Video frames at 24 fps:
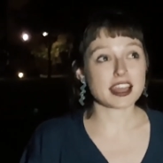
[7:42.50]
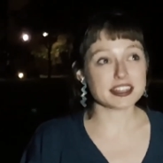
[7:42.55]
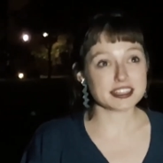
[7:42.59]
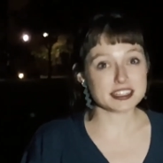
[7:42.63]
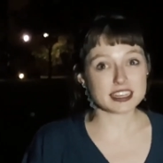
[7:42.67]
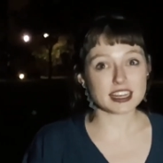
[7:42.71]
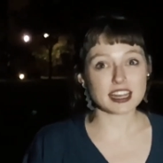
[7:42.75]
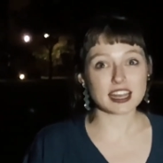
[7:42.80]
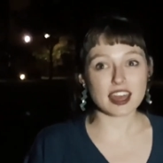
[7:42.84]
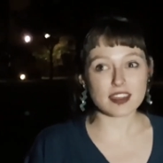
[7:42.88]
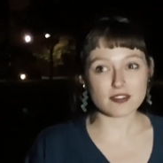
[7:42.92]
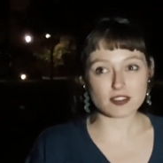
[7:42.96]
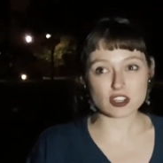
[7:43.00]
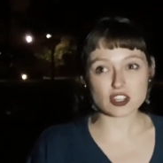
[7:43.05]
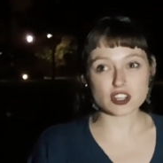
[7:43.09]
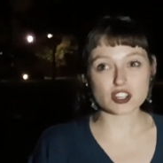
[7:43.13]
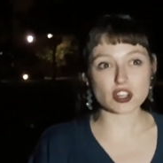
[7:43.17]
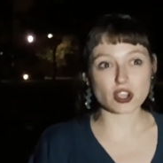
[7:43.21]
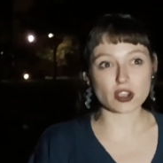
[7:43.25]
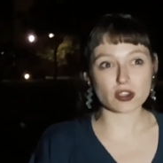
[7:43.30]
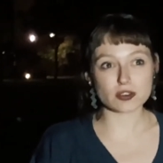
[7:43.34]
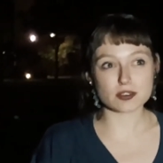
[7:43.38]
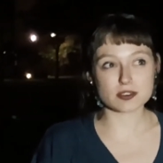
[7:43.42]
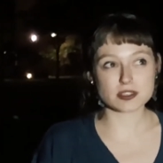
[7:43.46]
I did 11
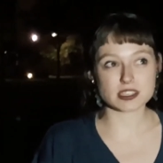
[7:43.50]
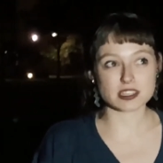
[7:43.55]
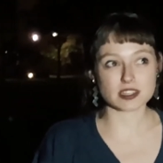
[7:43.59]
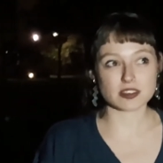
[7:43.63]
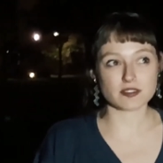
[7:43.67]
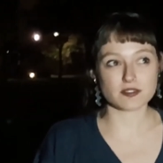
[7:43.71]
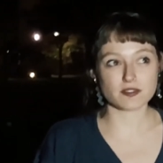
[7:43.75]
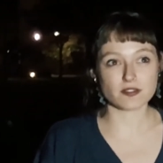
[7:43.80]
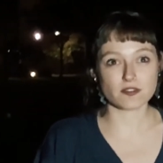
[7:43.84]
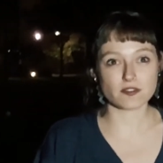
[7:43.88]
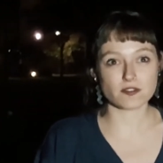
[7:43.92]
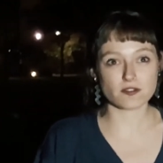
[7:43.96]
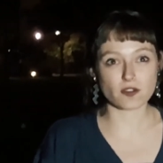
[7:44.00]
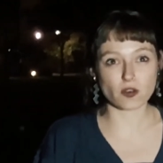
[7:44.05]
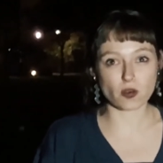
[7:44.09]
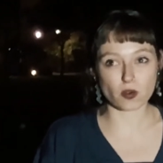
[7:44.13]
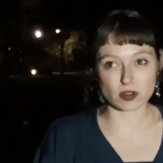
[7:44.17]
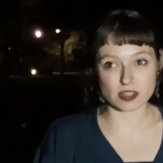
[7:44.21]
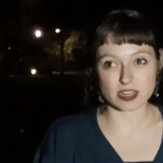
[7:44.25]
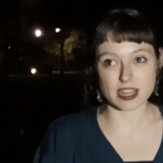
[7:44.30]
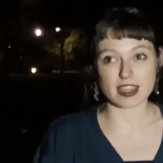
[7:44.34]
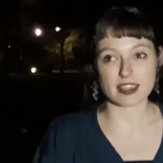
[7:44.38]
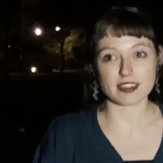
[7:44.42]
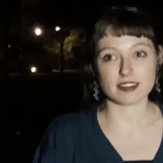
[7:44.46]
shows in
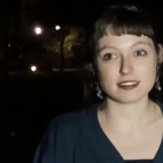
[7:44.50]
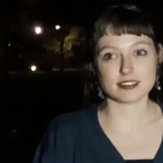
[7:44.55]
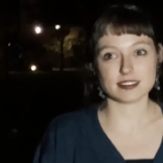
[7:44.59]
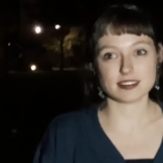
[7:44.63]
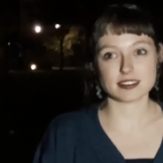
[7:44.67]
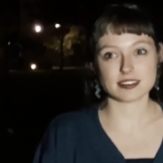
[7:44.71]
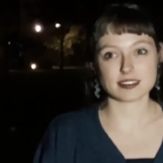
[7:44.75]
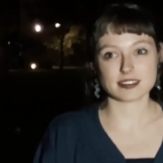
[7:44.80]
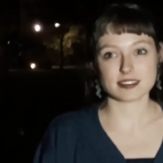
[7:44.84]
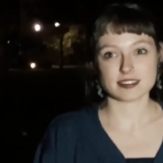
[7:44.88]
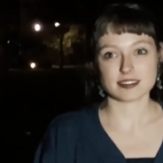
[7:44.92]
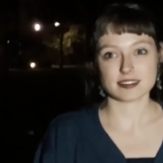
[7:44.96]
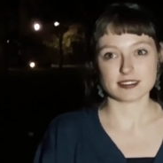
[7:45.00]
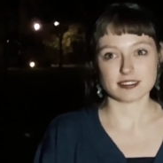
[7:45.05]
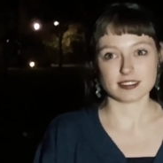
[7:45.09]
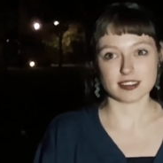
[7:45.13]
4 days.